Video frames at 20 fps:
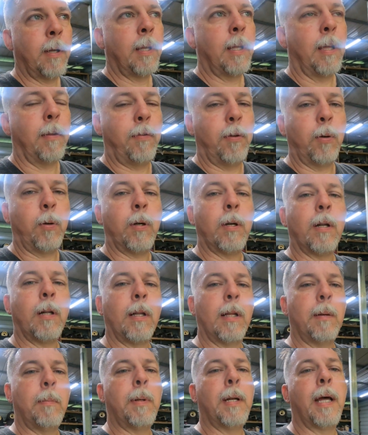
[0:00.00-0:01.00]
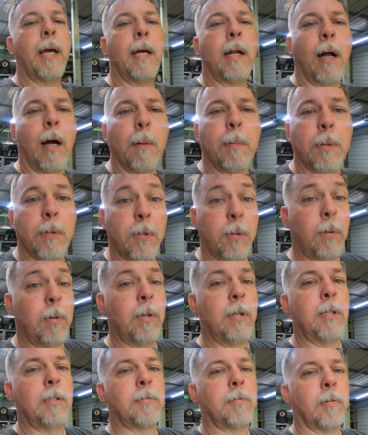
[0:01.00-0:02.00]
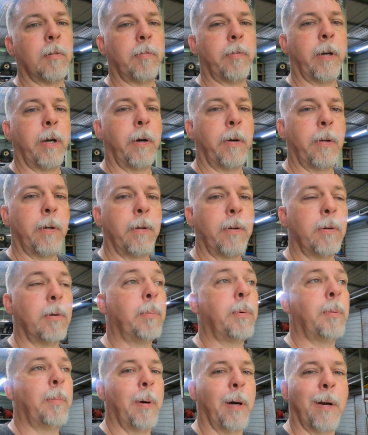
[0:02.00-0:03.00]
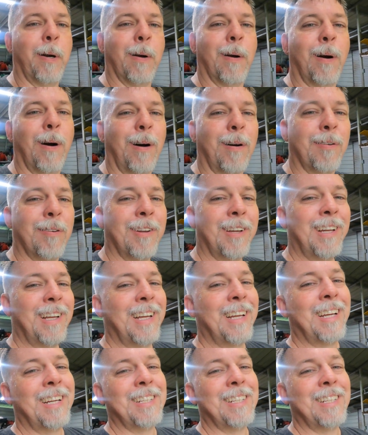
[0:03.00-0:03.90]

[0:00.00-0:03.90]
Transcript: If you can eliminate opportunities for failure, you'll be better off.